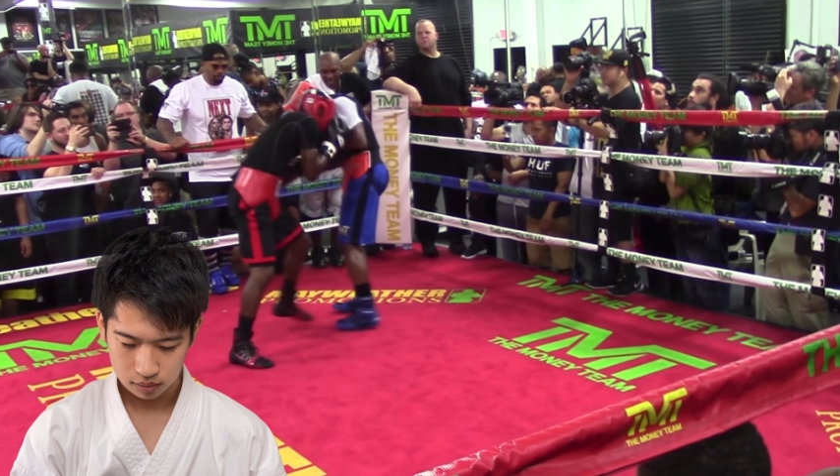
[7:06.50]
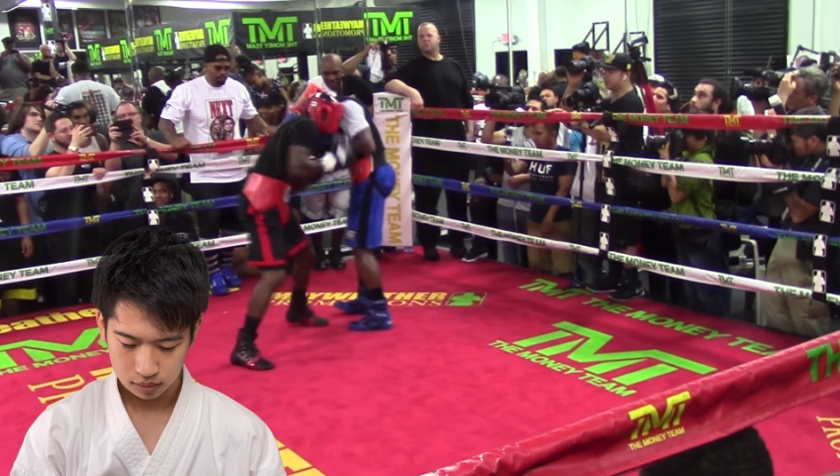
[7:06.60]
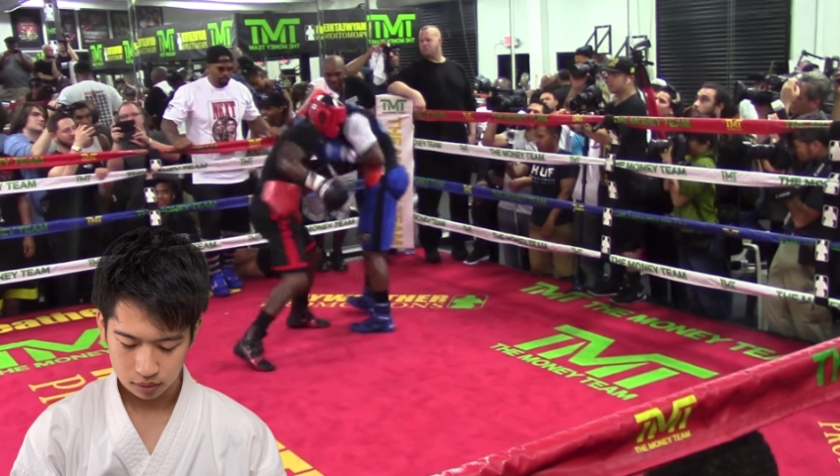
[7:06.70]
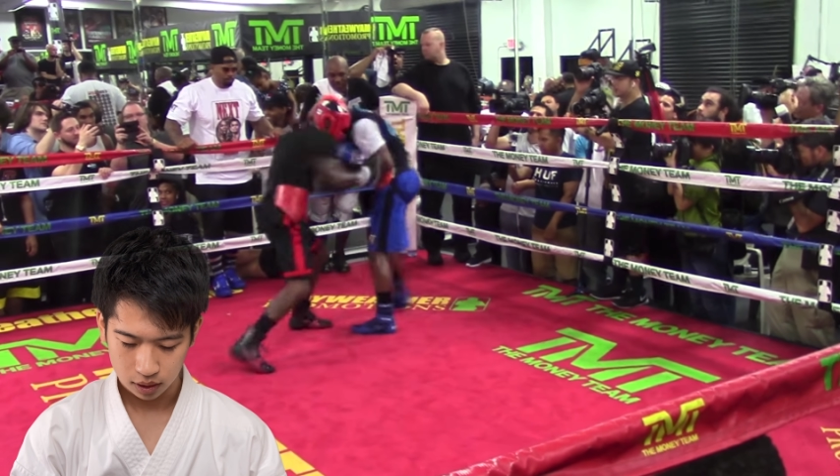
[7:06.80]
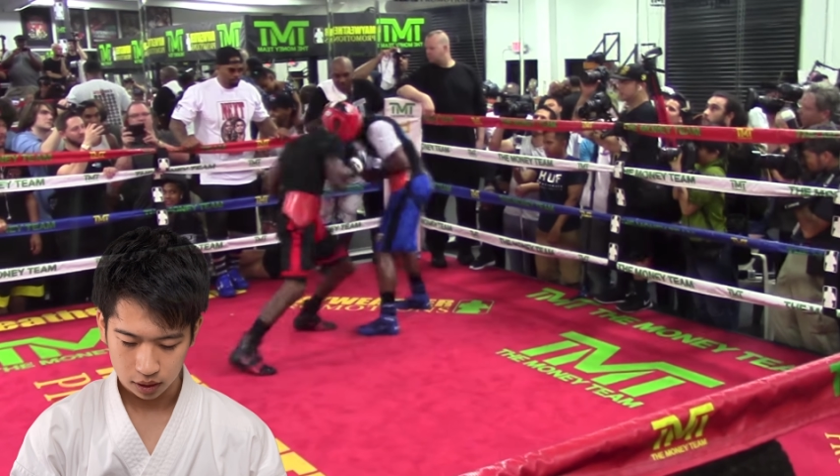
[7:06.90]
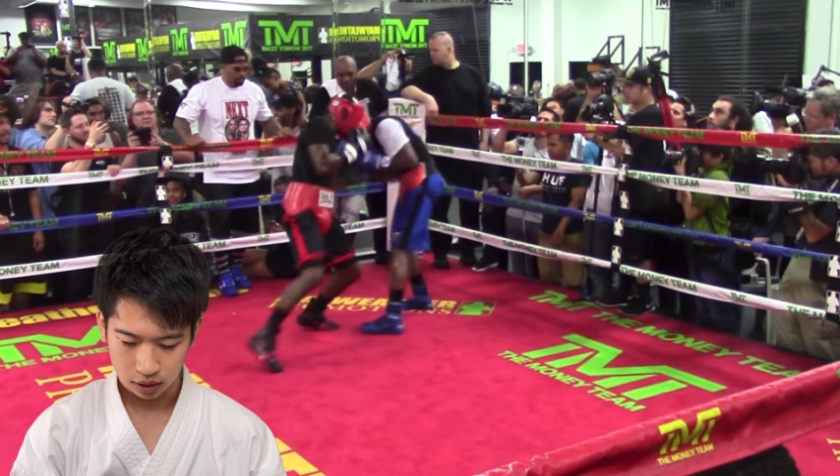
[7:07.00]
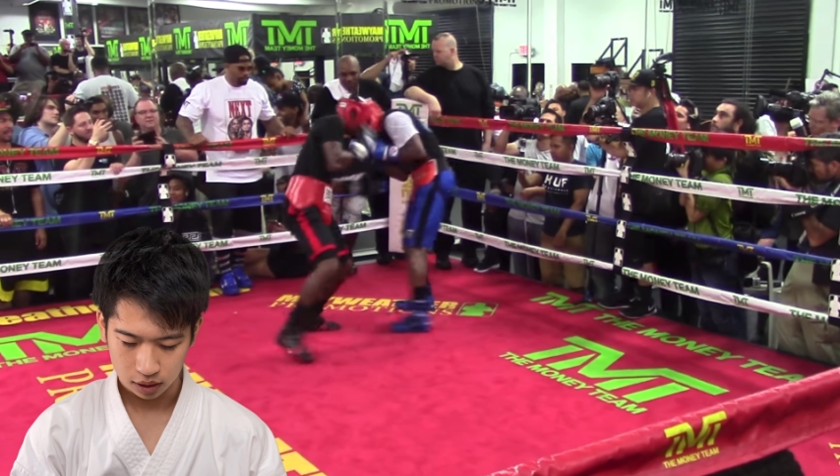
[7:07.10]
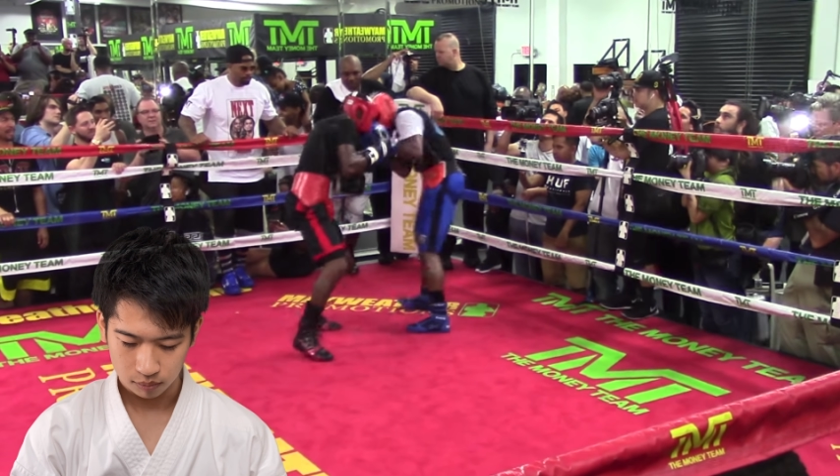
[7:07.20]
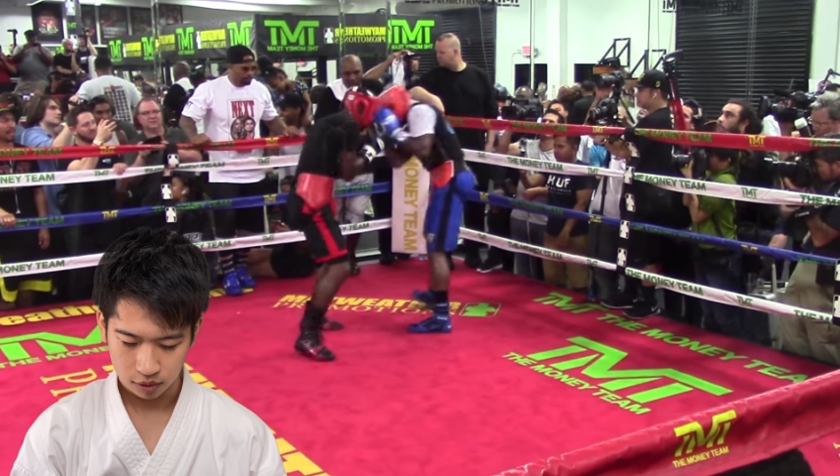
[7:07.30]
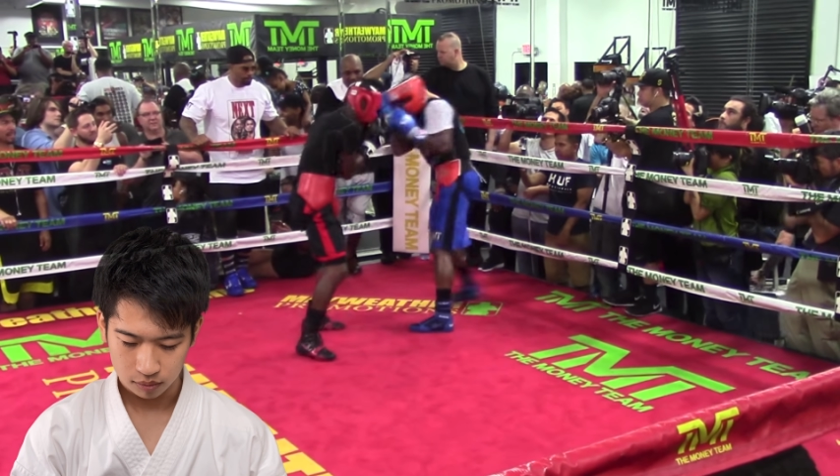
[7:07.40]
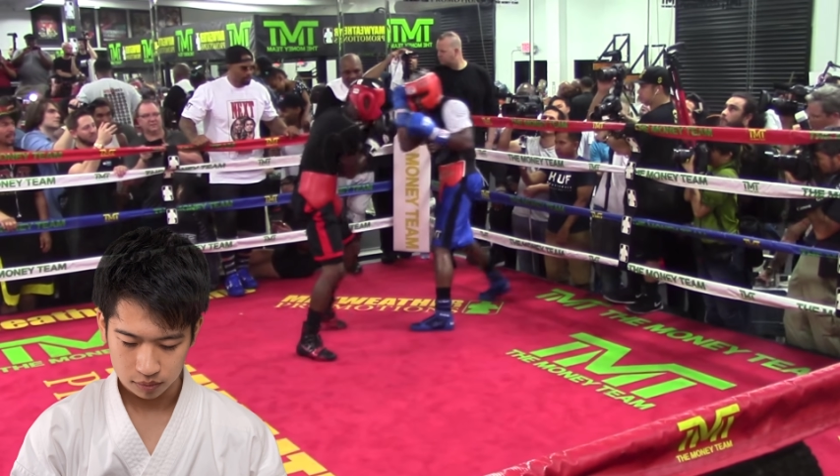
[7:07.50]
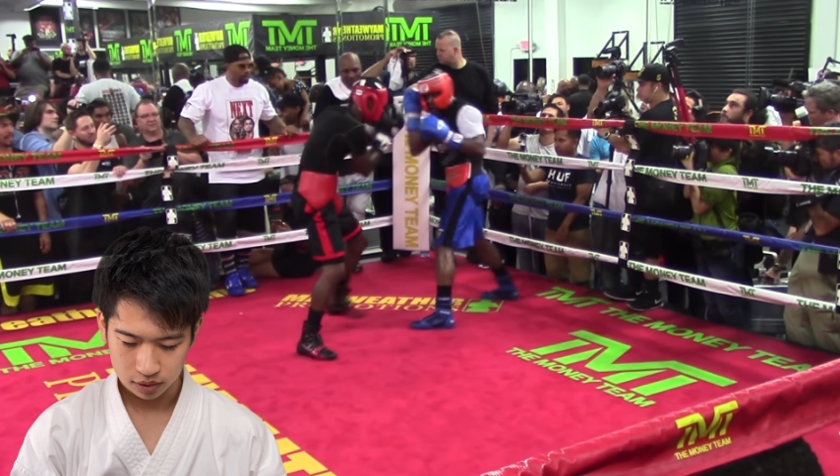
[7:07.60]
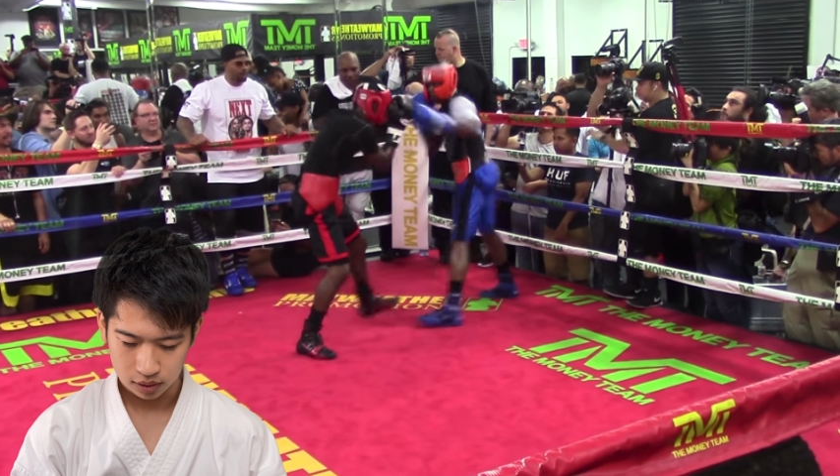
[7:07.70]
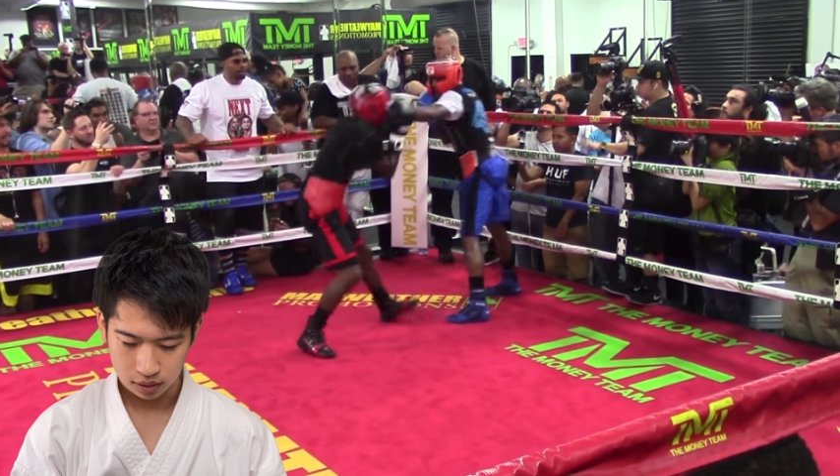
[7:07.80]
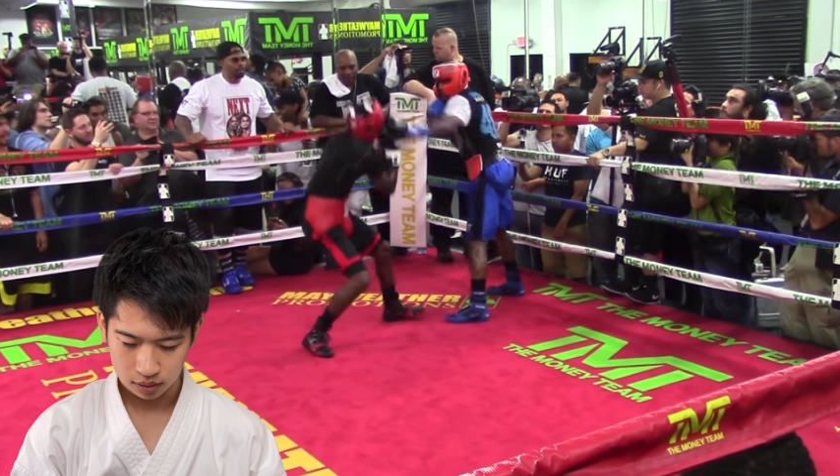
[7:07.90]
not letting him come to
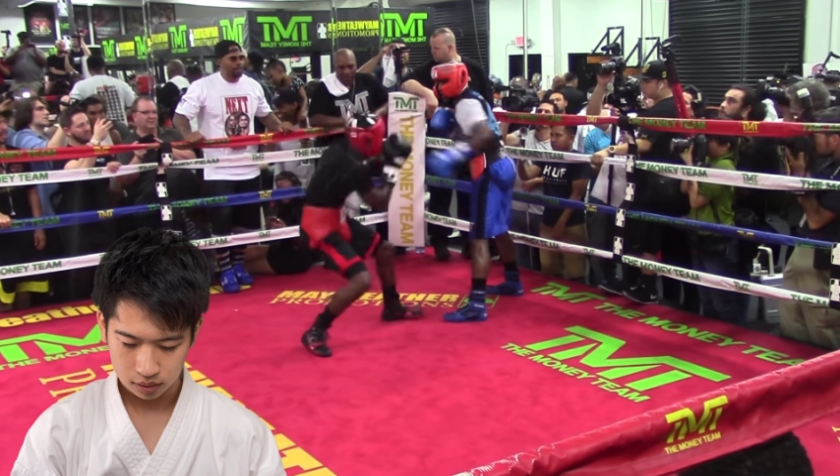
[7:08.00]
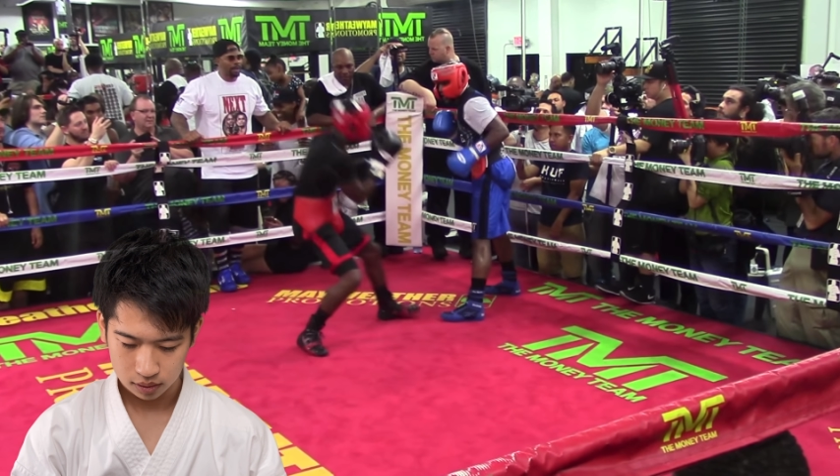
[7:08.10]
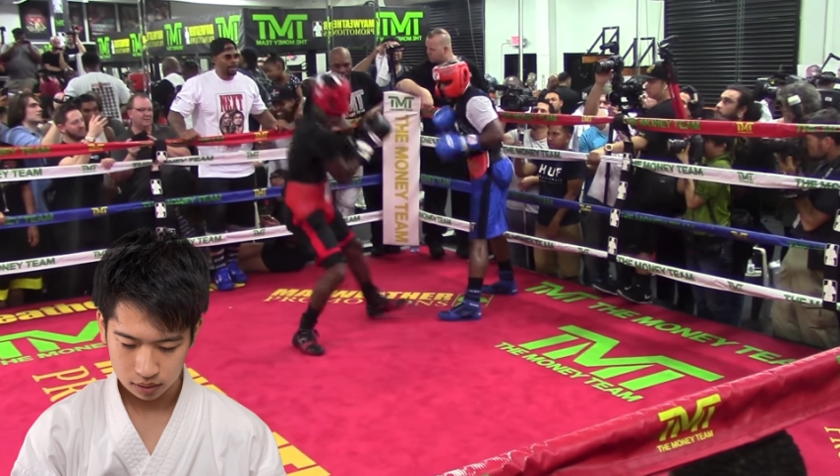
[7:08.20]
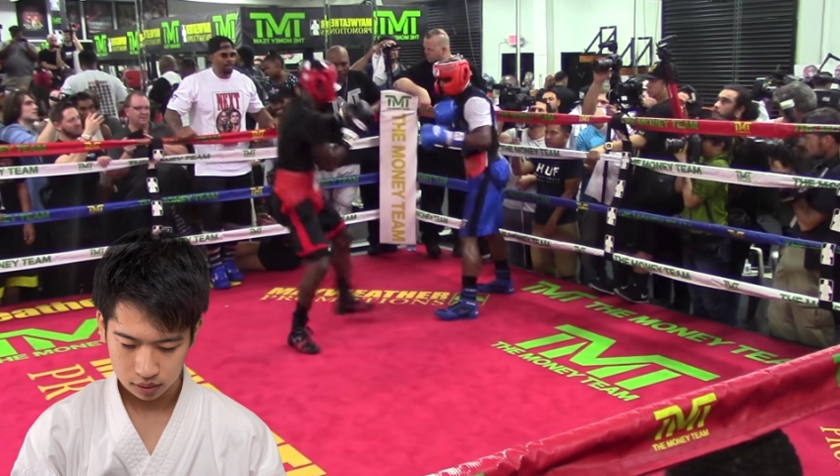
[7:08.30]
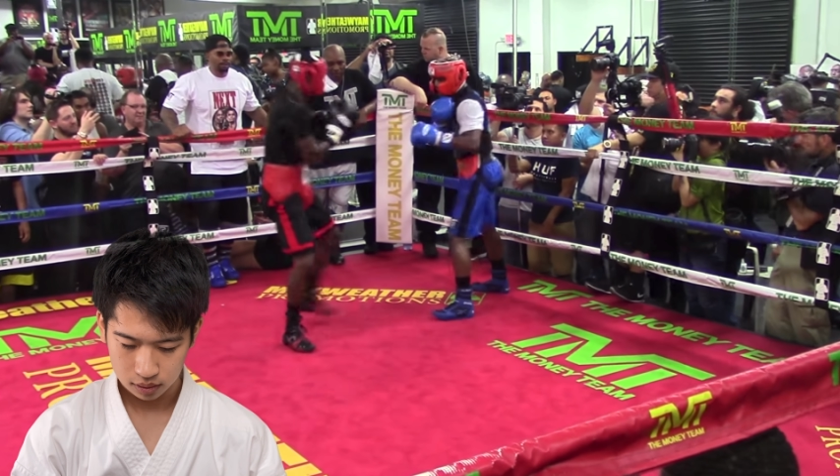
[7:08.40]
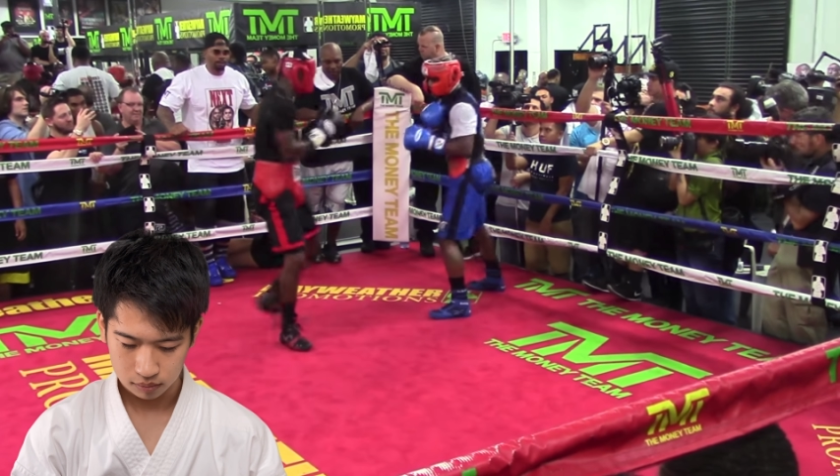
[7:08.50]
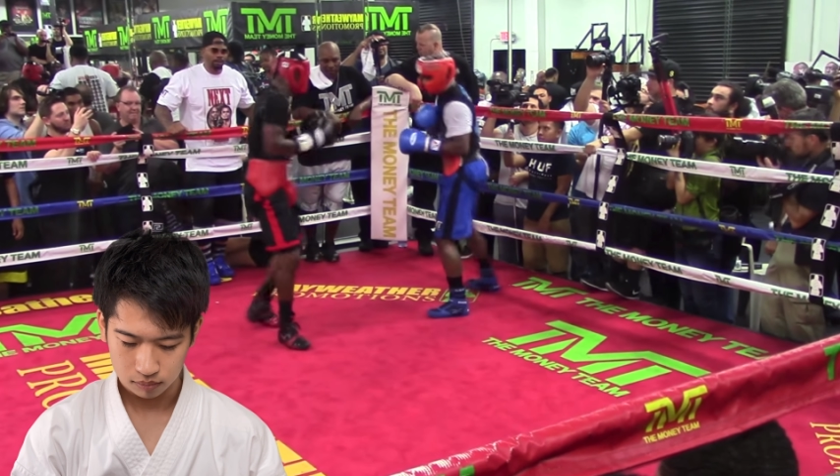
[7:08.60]
the inside.